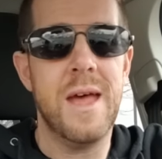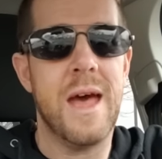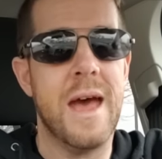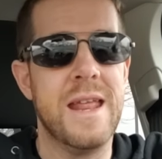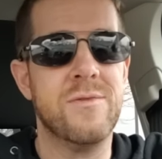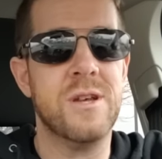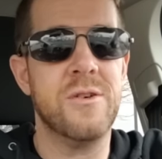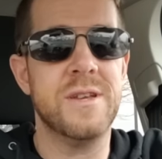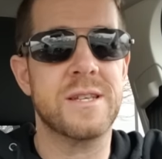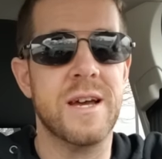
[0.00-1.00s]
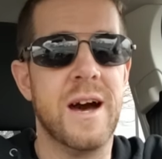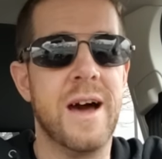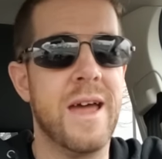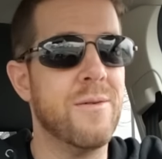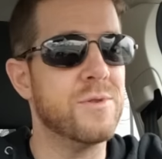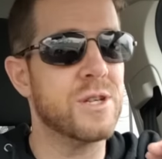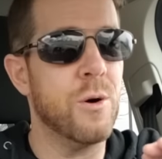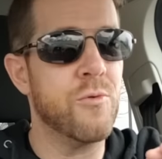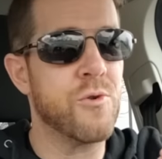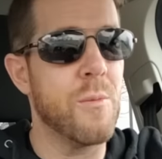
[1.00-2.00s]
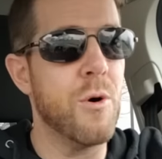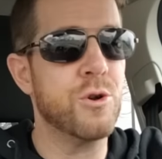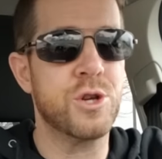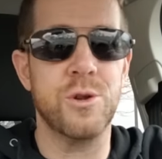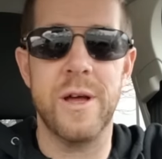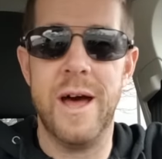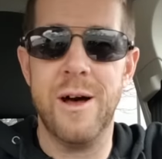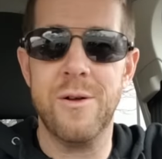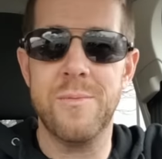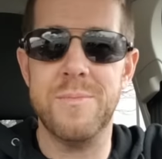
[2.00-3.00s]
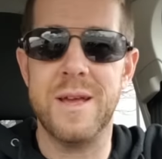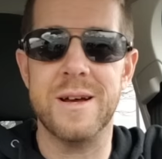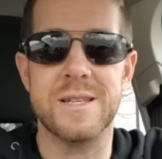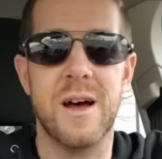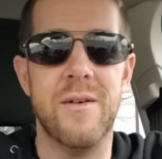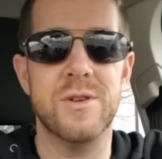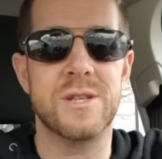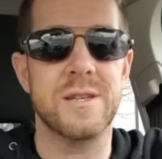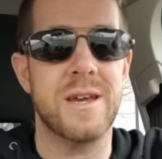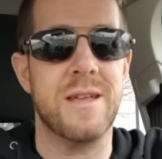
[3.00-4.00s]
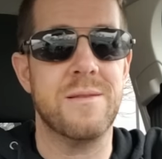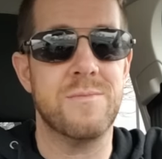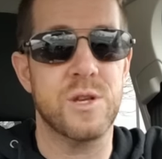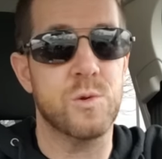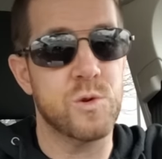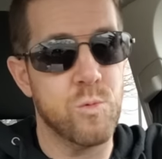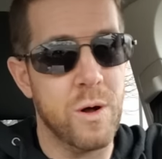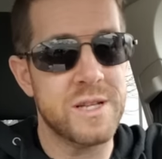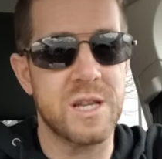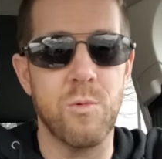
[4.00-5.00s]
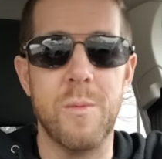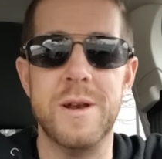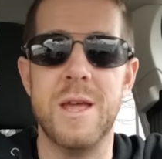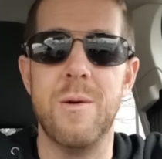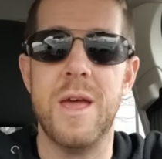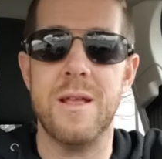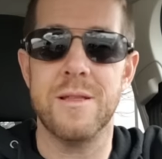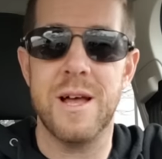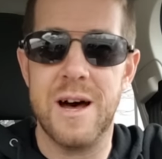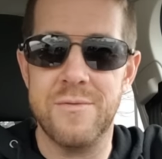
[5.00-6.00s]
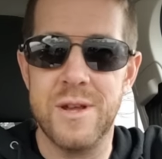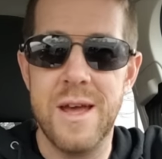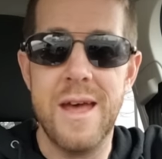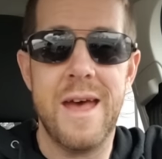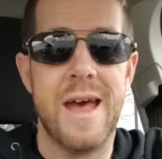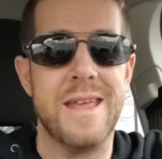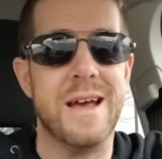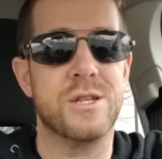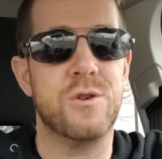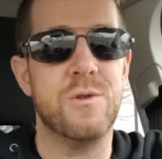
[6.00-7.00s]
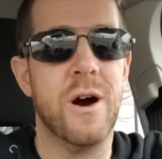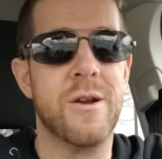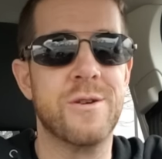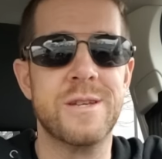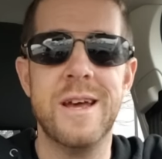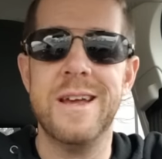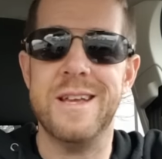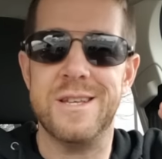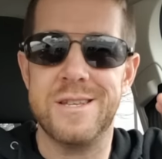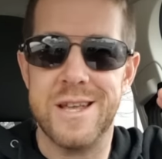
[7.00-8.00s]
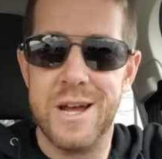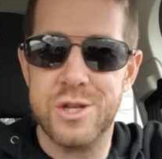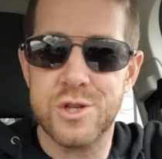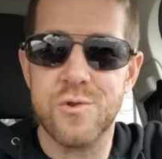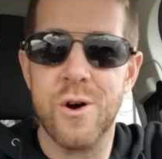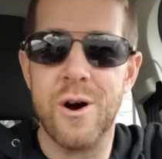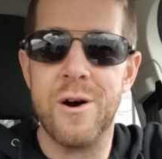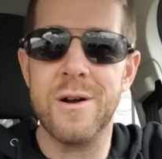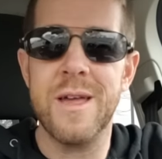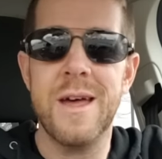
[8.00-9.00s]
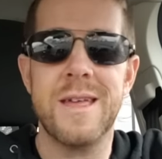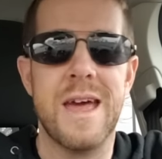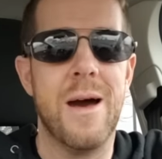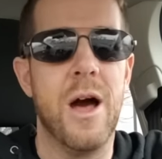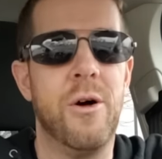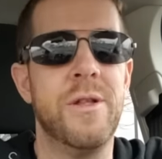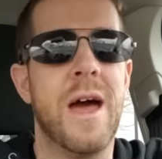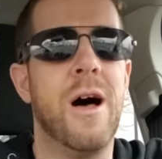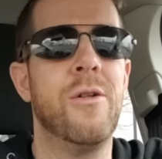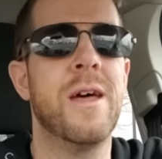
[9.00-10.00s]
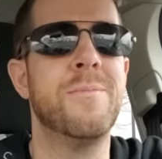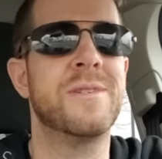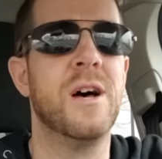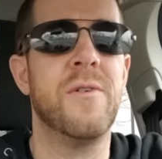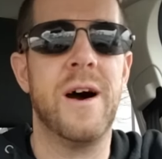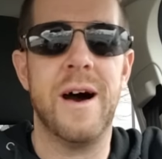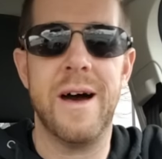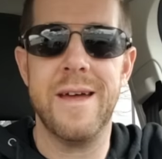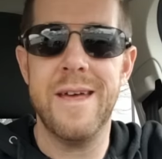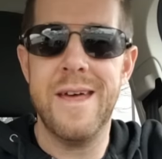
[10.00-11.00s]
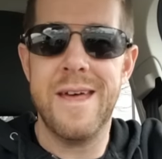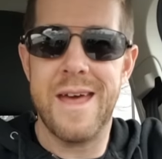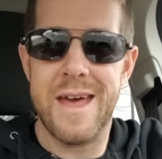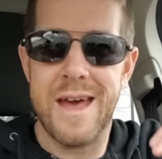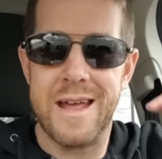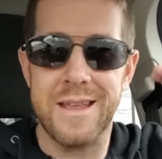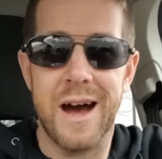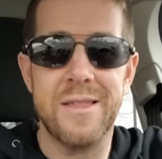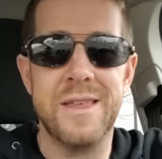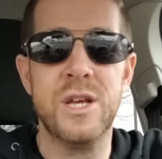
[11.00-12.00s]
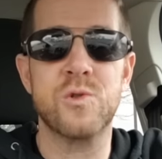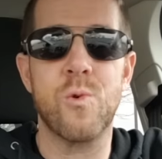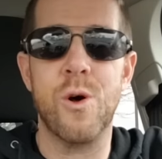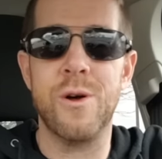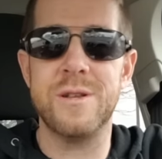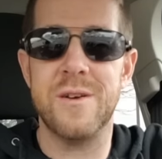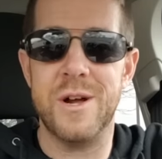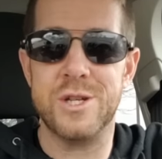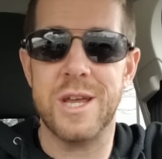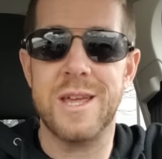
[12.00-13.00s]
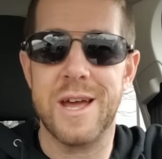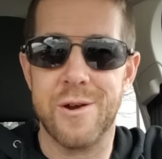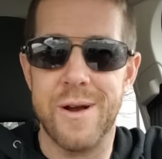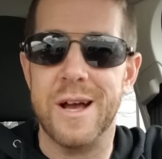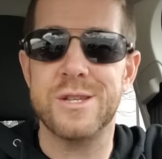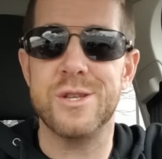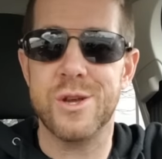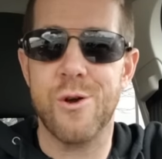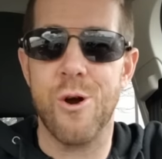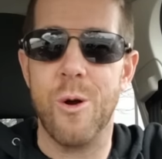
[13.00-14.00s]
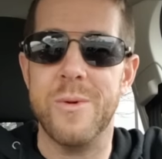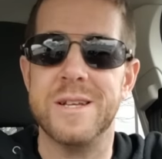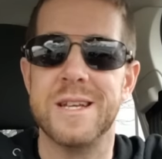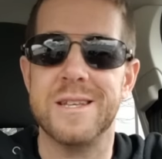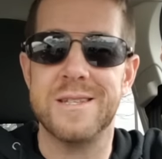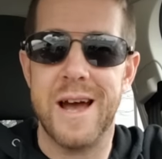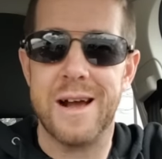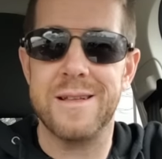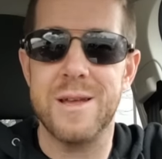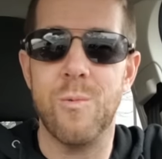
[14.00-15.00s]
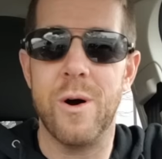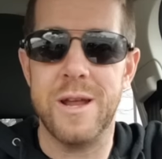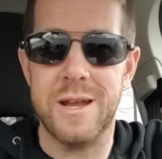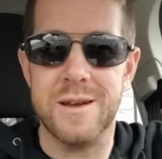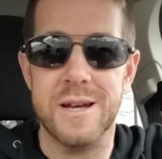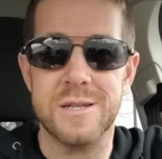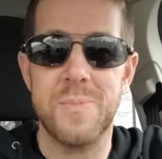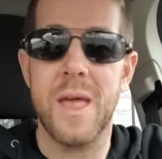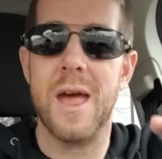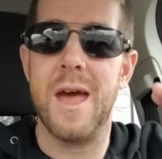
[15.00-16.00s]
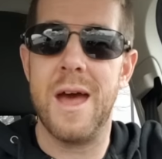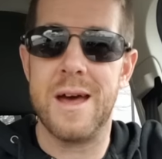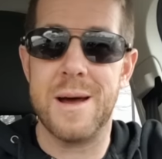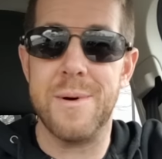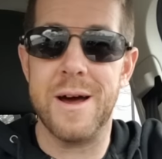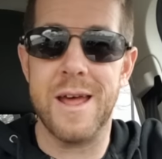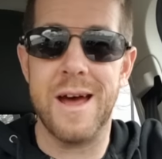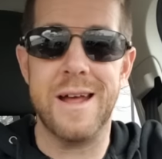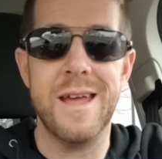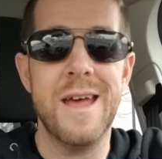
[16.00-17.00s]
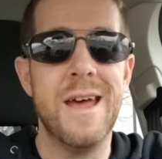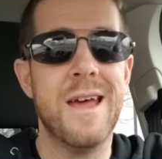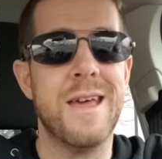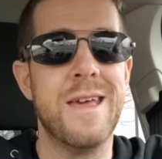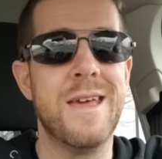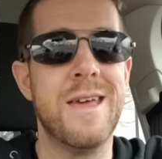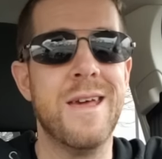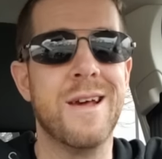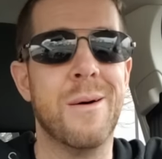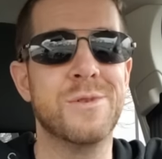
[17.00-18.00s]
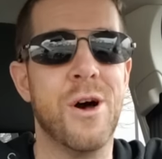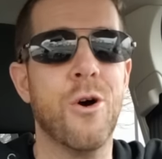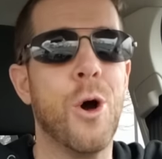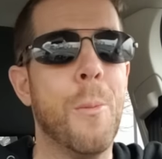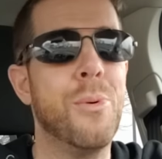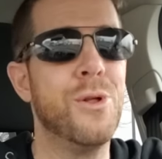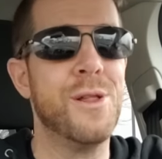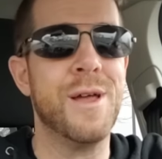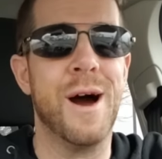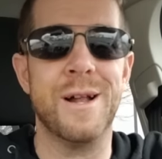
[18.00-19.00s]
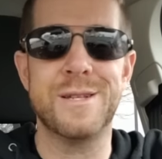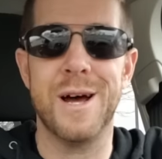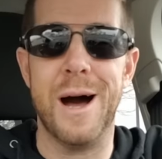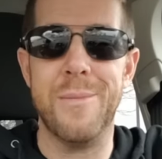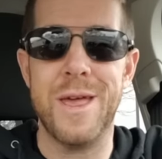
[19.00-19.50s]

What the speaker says: And even though this guy was going through emotional hell, because obviously this was once the woman he loved, and he has two daughters, he stayed strong, held himself high, and got things rolling to eventually kick her ass to the curb. And that's exactly what he does. And I might add, he comes out completely on top.